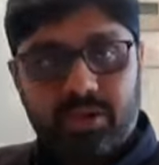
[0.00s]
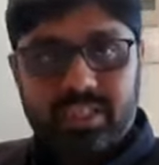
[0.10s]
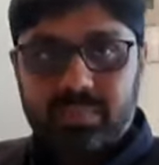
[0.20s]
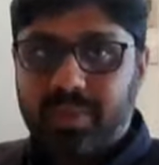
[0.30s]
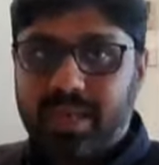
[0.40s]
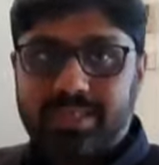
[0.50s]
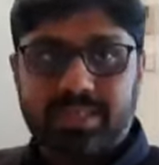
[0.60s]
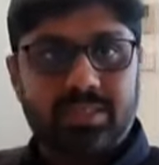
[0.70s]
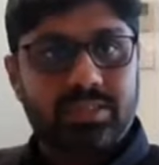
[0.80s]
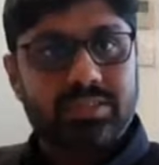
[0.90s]

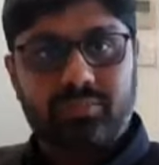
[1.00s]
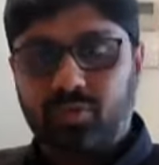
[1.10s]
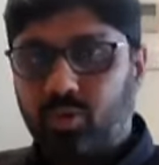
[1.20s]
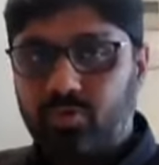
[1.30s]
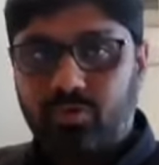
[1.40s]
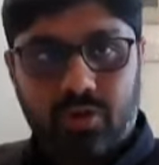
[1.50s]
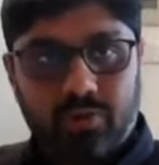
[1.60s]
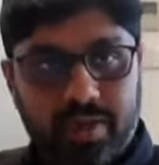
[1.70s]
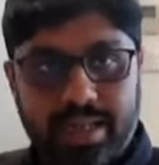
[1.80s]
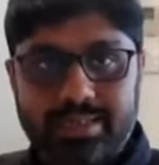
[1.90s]
displeasure, source
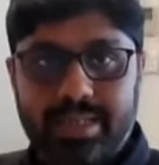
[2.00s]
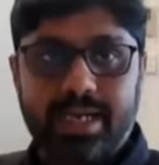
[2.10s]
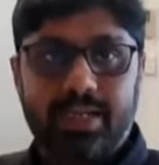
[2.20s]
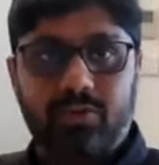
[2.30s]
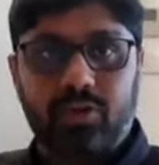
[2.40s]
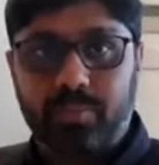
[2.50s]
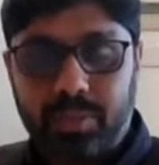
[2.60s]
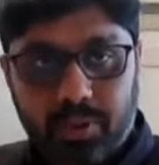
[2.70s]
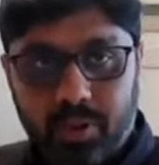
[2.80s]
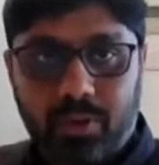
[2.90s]
of anxiety for the
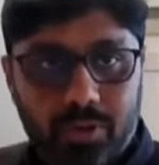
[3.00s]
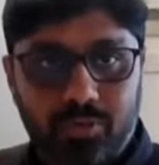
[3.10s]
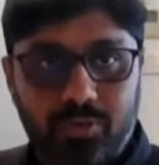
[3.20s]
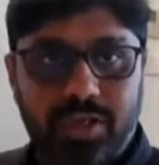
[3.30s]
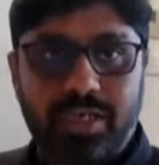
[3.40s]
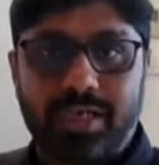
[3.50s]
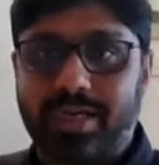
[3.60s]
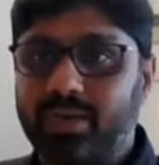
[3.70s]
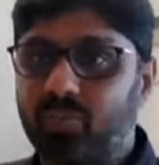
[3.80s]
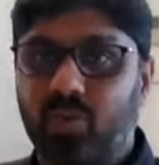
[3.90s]
people who are using it,
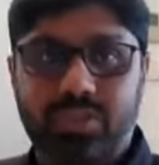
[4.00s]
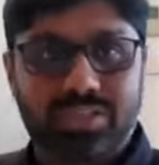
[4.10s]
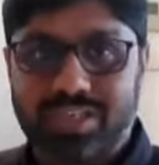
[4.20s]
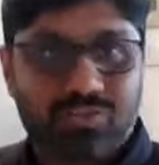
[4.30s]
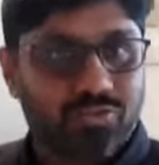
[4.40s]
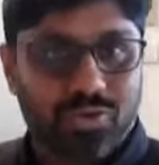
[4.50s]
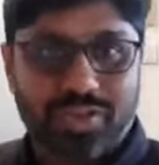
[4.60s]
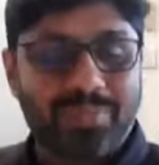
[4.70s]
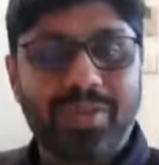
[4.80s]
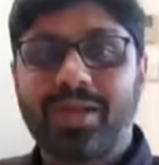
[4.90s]
create more stress for
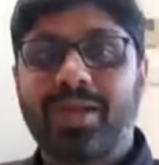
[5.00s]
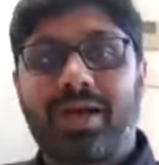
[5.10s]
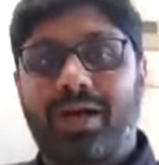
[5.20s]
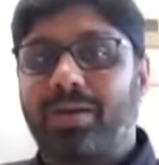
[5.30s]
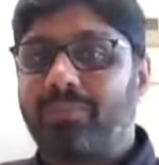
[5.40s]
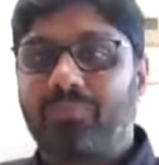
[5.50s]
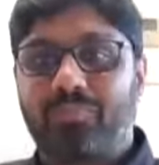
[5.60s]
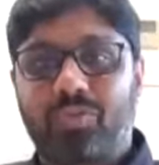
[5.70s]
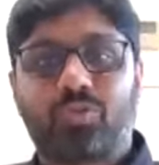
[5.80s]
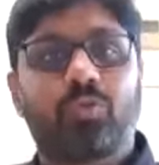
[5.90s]
them,
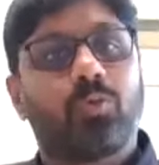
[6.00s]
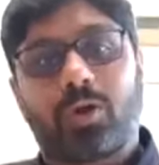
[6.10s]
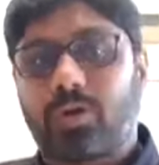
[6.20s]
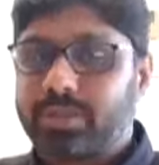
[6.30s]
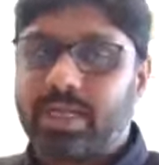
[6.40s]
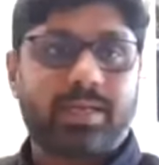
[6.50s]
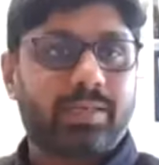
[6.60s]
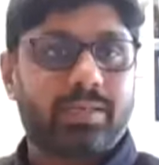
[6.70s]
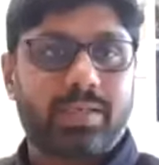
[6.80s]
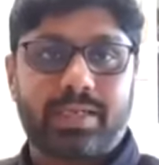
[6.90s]
sooner or
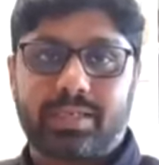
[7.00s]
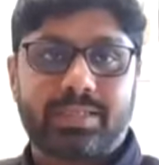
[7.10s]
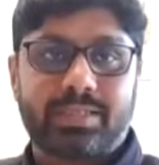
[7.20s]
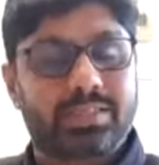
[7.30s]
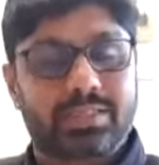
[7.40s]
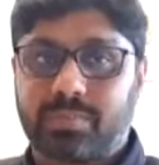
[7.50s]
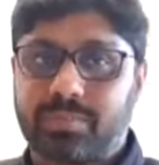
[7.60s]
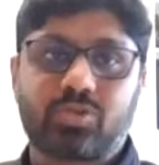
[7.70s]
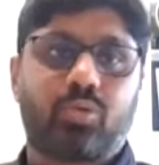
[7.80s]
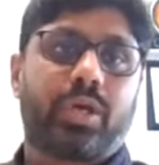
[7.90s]
later the
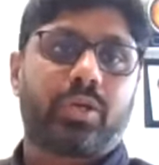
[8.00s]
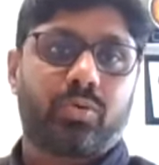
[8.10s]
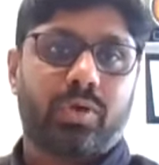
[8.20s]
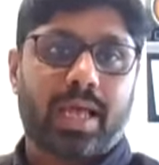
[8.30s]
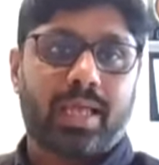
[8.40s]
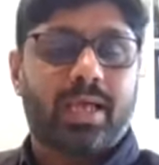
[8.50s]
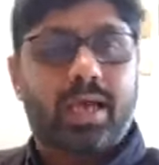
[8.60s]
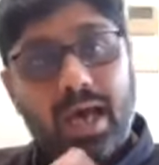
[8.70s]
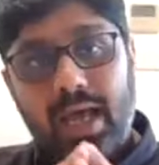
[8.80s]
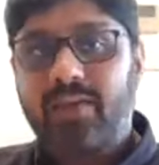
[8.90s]
system is going to die.
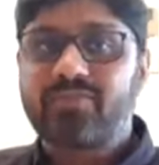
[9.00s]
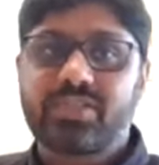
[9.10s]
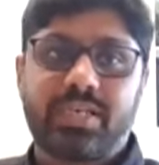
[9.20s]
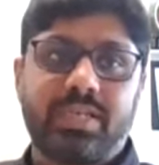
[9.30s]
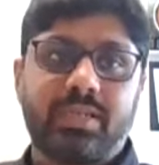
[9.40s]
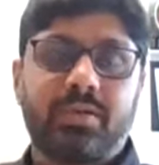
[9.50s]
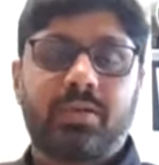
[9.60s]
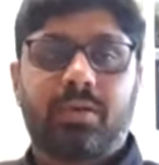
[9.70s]
I have seen